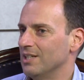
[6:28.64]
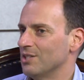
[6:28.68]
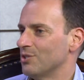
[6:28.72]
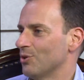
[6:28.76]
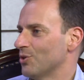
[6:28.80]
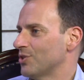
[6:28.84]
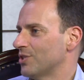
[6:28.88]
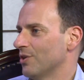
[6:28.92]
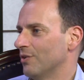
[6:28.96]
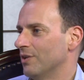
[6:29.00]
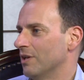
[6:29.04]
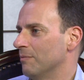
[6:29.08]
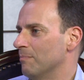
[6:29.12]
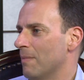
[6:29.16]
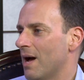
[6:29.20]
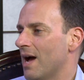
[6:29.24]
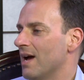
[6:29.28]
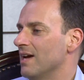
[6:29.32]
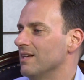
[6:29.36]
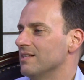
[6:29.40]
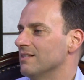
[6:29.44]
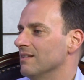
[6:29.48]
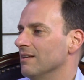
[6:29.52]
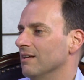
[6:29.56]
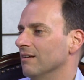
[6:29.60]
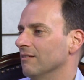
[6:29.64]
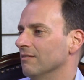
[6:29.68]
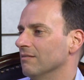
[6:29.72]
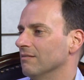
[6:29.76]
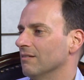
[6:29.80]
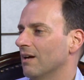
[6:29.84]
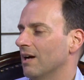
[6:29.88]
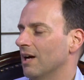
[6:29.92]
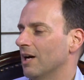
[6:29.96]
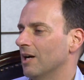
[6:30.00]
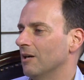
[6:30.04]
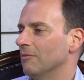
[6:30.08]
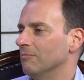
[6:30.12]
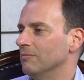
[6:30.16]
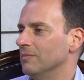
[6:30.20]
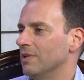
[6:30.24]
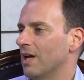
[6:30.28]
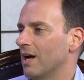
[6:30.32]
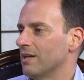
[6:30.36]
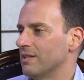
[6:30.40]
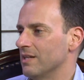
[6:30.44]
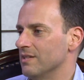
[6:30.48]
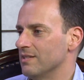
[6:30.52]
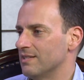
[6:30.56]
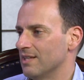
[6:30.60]
And there's also an amazing
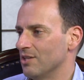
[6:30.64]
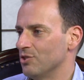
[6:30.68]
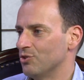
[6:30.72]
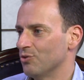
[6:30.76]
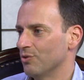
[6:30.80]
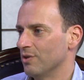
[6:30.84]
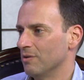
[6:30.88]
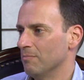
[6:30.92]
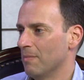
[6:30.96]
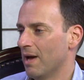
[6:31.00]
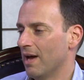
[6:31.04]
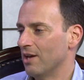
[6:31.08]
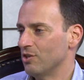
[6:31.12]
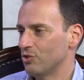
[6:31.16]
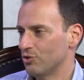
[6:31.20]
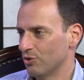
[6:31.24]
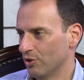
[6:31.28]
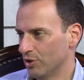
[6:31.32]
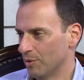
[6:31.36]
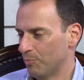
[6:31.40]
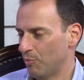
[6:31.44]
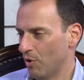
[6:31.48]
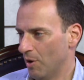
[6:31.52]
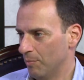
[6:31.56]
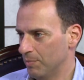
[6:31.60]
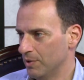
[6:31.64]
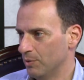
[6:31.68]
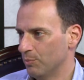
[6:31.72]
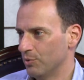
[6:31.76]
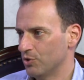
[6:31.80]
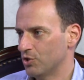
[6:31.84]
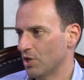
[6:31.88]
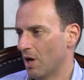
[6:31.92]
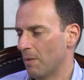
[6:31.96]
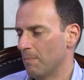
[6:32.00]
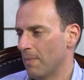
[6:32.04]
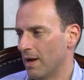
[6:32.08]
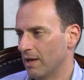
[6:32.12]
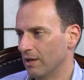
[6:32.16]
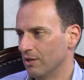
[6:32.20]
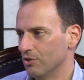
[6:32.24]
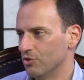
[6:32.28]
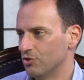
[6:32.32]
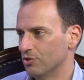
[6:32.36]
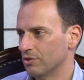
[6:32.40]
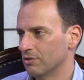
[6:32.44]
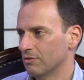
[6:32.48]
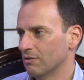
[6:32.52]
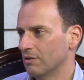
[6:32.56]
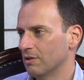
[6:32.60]
19th century mansion on the property, which I
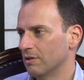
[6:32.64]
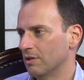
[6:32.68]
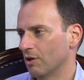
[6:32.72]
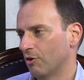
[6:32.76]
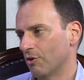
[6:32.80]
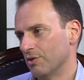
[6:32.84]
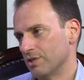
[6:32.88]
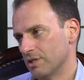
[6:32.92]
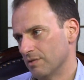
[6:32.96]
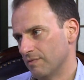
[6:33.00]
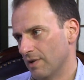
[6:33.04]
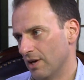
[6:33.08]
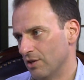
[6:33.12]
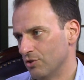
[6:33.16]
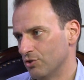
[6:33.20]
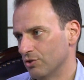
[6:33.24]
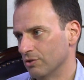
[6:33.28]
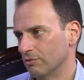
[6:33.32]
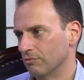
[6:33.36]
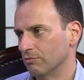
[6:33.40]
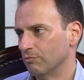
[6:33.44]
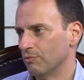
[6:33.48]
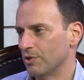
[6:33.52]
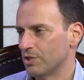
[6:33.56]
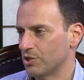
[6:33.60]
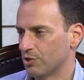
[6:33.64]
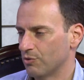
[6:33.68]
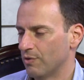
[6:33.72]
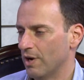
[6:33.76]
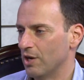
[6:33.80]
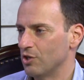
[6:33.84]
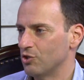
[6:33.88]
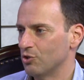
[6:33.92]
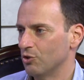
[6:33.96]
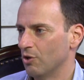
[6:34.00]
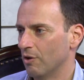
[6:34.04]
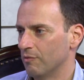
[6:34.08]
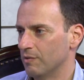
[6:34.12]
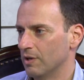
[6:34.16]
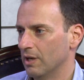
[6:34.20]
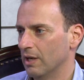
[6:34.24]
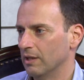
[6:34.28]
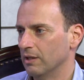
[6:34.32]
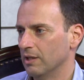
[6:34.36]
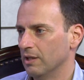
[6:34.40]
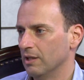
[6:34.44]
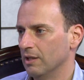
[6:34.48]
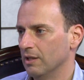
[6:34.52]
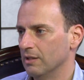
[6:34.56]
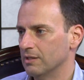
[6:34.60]
manage the conservation, restoration of it
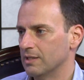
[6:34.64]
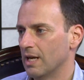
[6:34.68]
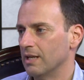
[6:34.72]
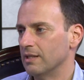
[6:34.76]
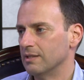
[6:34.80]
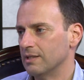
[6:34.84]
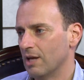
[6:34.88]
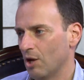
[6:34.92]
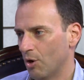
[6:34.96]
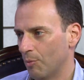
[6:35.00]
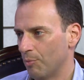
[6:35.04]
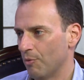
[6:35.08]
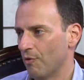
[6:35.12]
and the day-to-day